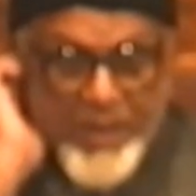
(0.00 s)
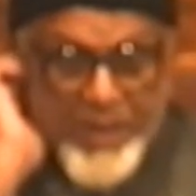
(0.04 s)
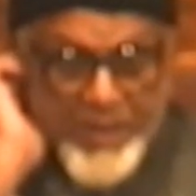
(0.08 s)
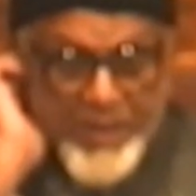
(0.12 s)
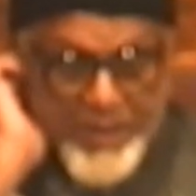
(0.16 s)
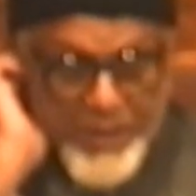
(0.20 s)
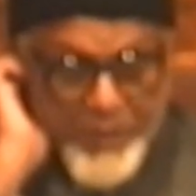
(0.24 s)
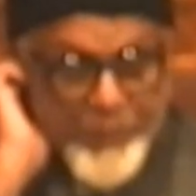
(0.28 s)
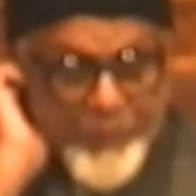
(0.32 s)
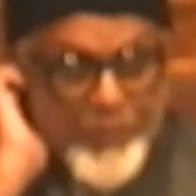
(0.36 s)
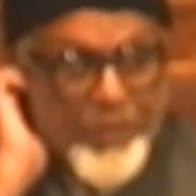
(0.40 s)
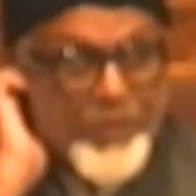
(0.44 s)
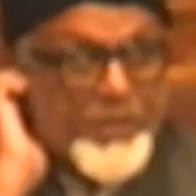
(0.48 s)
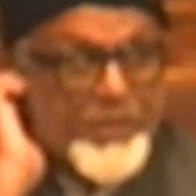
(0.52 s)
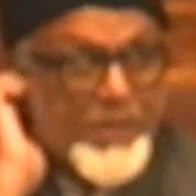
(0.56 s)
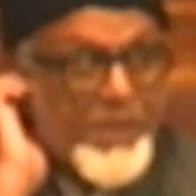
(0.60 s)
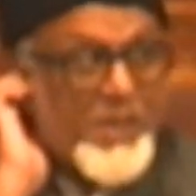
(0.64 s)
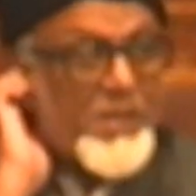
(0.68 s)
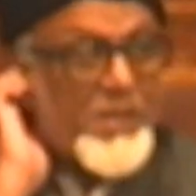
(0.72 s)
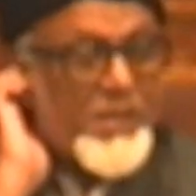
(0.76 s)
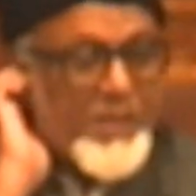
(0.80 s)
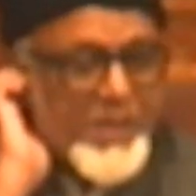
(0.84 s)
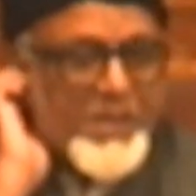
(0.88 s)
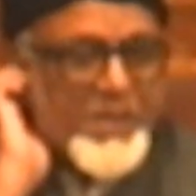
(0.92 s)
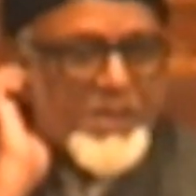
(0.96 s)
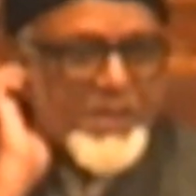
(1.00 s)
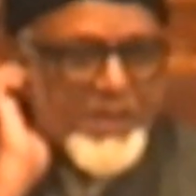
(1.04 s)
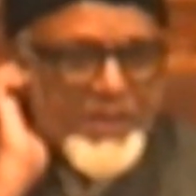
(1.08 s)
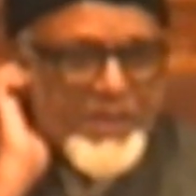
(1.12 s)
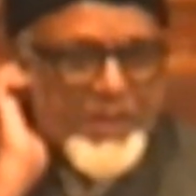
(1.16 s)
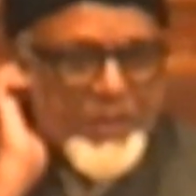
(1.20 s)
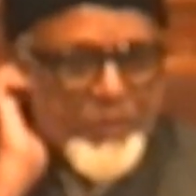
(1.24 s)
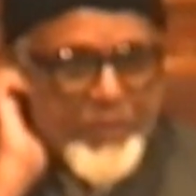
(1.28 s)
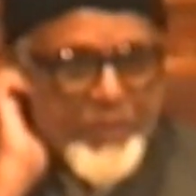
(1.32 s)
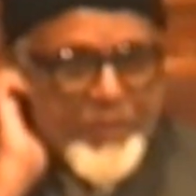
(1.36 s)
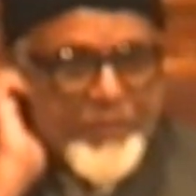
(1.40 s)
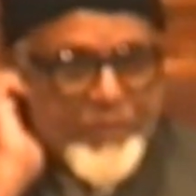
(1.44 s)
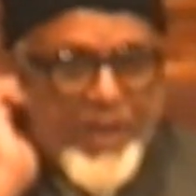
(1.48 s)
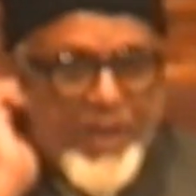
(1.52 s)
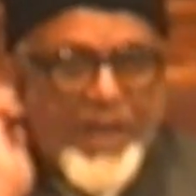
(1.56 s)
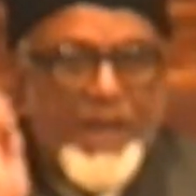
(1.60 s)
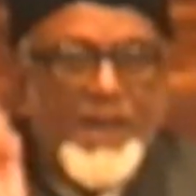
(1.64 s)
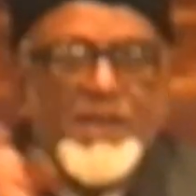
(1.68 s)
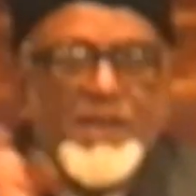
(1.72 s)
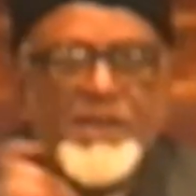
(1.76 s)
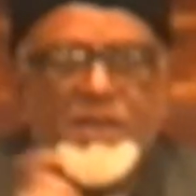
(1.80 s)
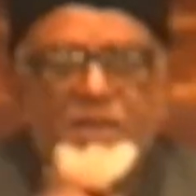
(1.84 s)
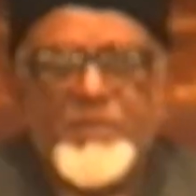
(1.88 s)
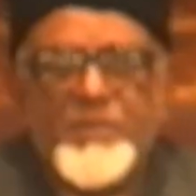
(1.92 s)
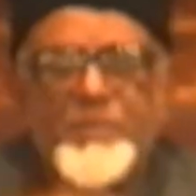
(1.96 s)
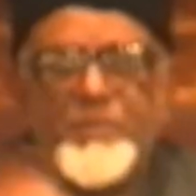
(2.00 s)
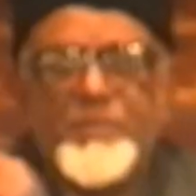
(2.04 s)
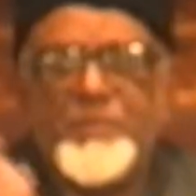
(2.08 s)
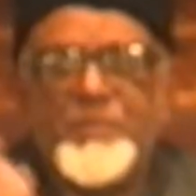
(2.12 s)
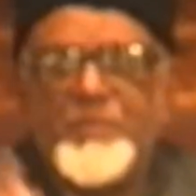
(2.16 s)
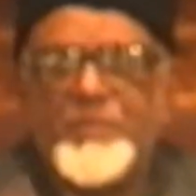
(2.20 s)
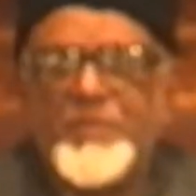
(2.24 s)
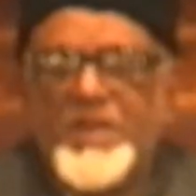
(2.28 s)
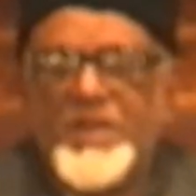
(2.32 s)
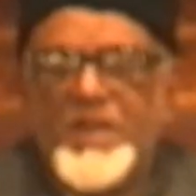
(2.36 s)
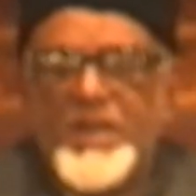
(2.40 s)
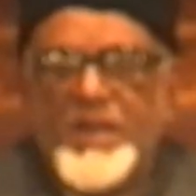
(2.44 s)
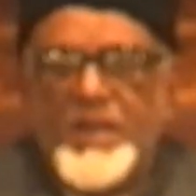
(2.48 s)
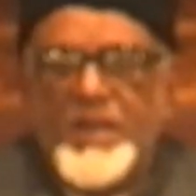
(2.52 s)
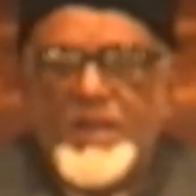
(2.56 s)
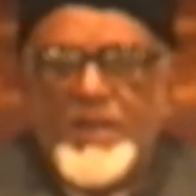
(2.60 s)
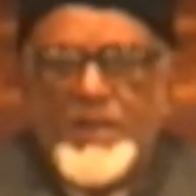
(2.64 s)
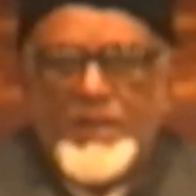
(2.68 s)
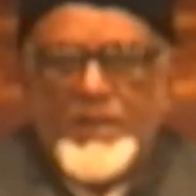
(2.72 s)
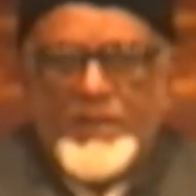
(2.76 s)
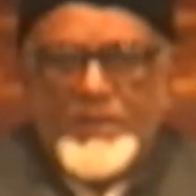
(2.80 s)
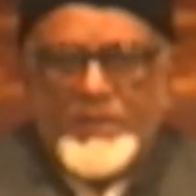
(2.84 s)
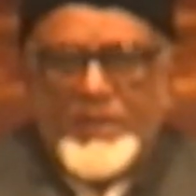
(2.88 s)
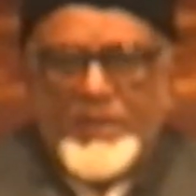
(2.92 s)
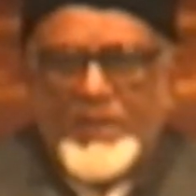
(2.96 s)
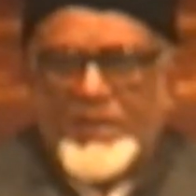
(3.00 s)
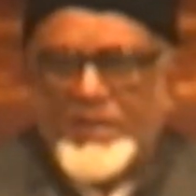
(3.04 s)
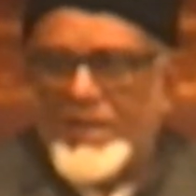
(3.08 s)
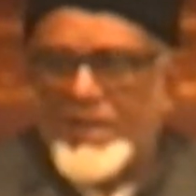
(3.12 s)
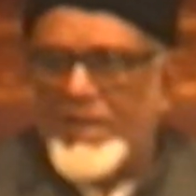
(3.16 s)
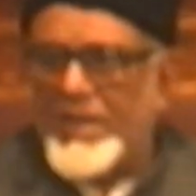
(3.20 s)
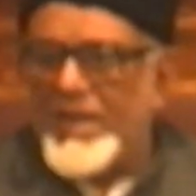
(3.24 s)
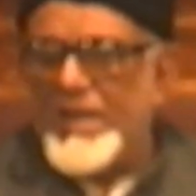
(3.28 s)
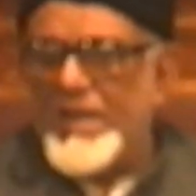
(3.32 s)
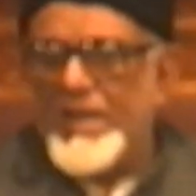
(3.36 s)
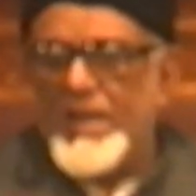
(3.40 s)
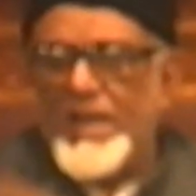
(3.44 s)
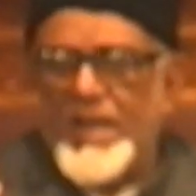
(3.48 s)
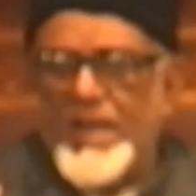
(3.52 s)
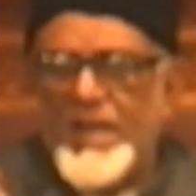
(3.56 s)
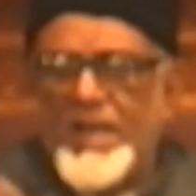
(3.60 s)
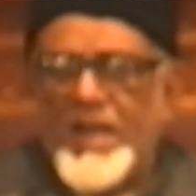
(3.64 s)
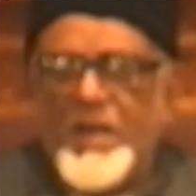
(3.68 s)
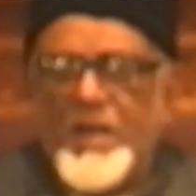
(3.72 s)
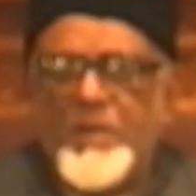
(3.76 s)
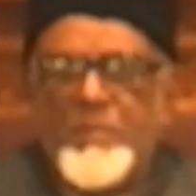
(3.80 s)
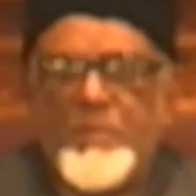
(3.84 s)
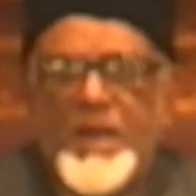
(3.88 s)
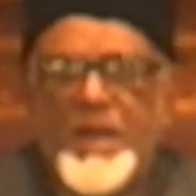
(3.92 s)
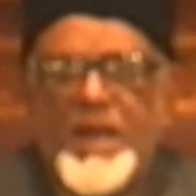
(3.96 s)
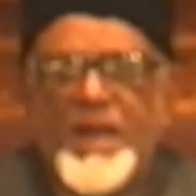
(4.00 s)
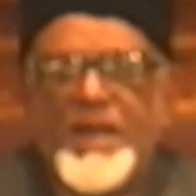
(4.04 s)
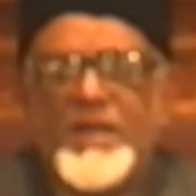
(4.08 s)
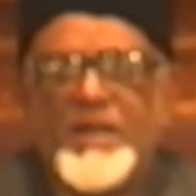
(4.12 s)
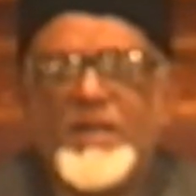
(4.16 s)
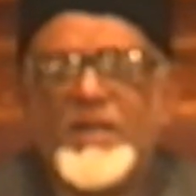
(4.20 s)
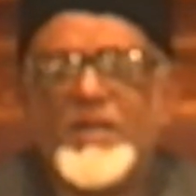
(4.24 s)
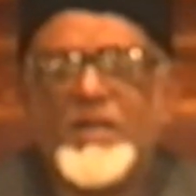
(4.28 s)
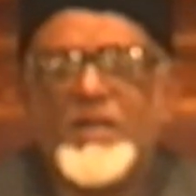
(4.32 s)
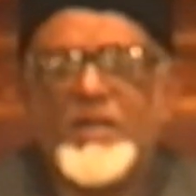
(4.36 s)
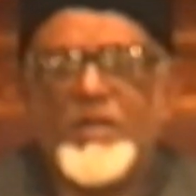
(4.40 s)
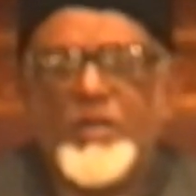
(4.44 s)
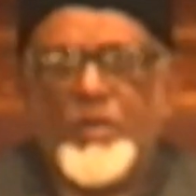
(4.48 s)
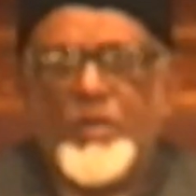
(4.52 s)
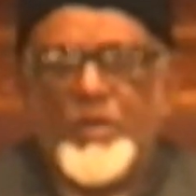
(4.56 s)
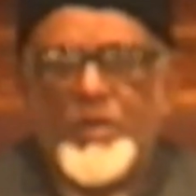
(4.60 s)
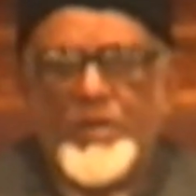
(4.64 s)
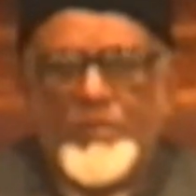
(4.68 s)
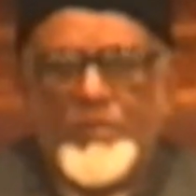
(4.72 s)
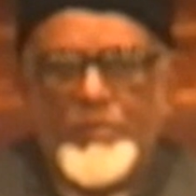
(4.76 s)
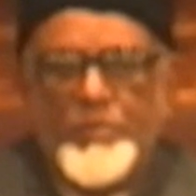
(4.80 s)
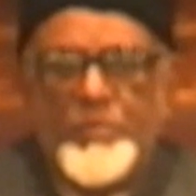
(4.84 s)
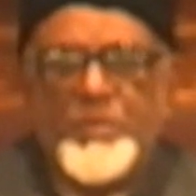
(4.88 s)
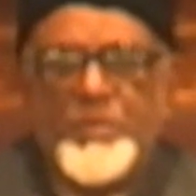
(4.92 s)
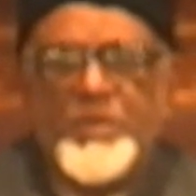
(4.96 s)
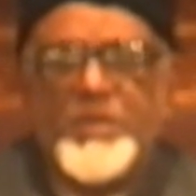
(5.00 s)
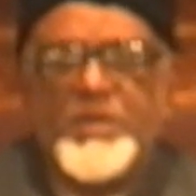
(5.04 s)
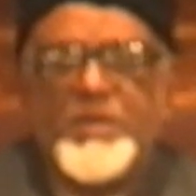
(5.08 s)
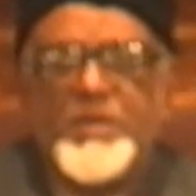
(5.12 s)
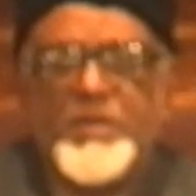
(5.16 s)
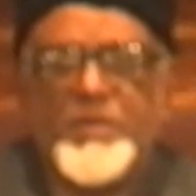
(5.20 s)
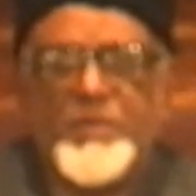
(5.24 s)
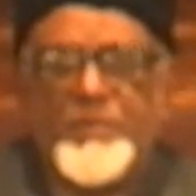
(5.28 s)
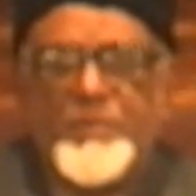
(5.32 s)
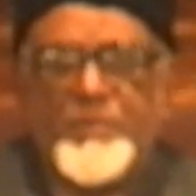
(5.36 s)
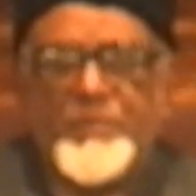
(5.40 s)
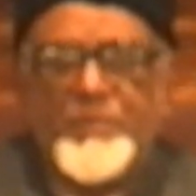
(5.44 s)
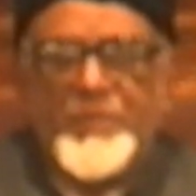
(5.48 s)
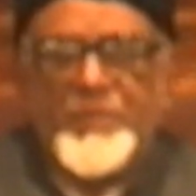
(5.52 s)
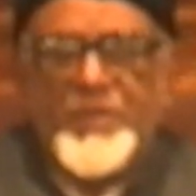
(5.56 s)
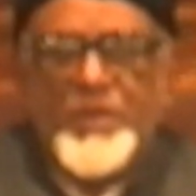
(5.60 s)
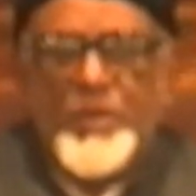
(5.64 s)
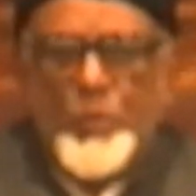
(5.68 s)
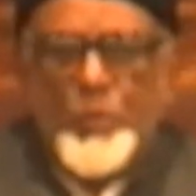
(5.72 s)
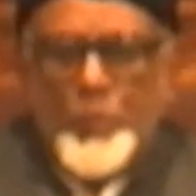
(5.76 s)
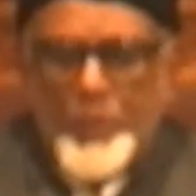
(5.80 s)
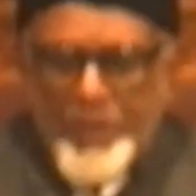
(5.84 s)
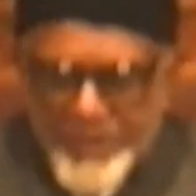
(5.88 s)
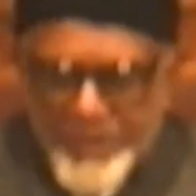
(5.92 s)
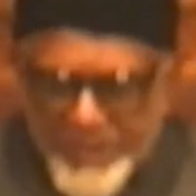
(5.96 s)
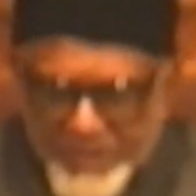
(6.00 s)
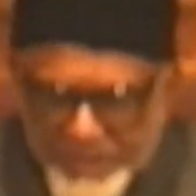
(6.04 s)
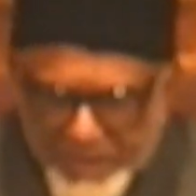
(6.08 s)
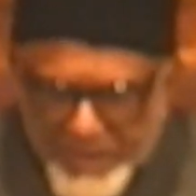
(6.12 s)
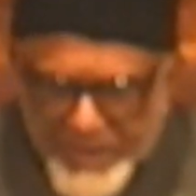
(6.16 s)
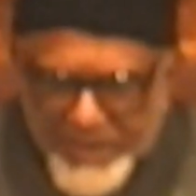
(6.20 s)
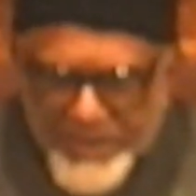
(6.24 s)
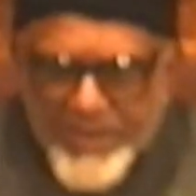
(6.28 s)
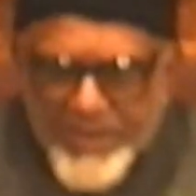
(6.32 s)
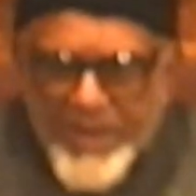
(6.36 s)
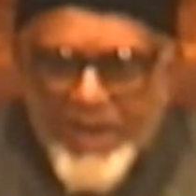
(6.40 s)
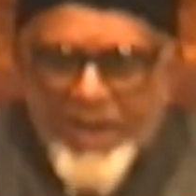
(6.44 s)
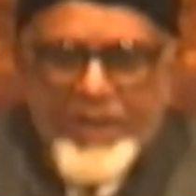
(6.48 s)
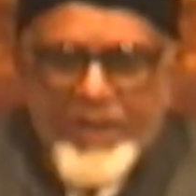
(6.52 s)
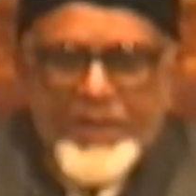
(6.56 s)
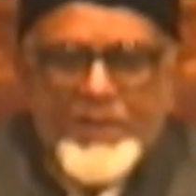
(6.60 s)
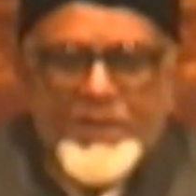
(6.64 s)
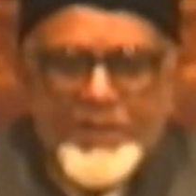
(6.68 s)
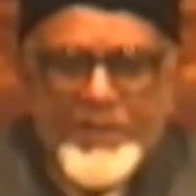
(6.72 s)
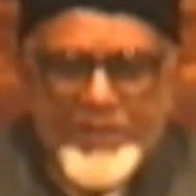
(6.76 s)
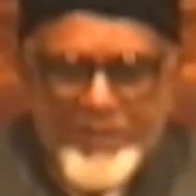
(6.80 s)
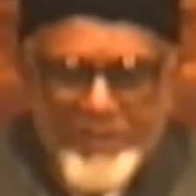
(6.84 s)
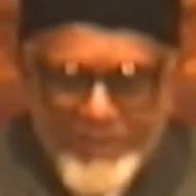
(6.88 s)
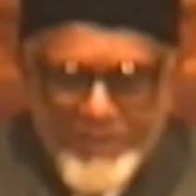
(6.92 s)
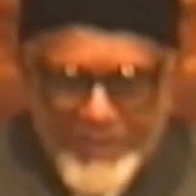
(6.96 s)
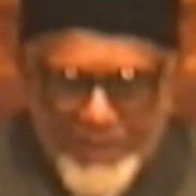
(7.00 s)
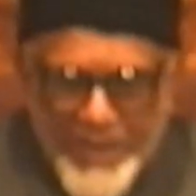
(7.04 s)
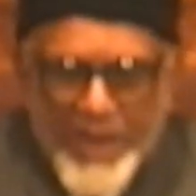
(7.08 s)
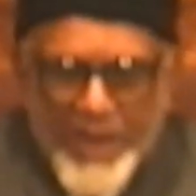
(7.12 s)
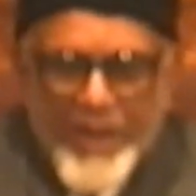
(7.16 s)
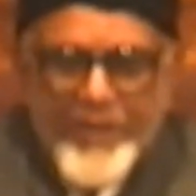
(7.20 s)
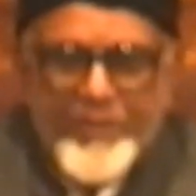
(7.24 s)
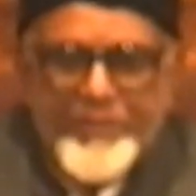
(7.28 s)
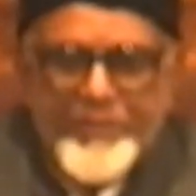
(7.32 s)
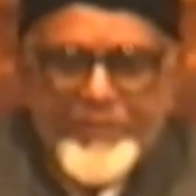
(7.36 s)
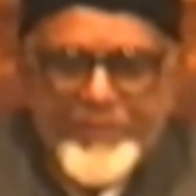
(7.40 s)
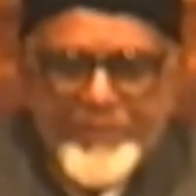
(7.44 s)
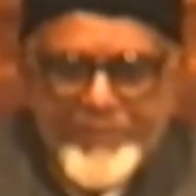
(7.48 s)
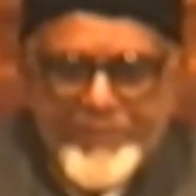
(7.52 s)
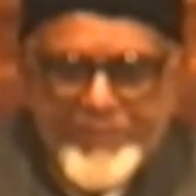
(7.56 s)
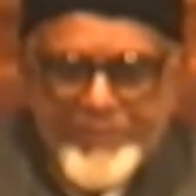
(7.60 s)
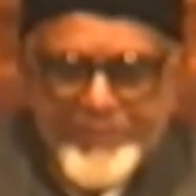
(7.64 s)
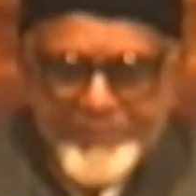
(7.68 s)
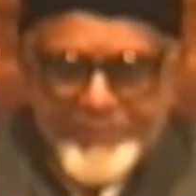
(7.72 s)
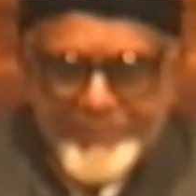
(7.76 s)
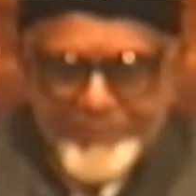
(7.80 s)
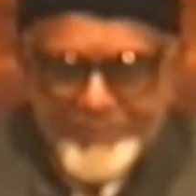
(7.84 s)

It is for this reason that we find that suddenly a young man or a woman who has just entered life.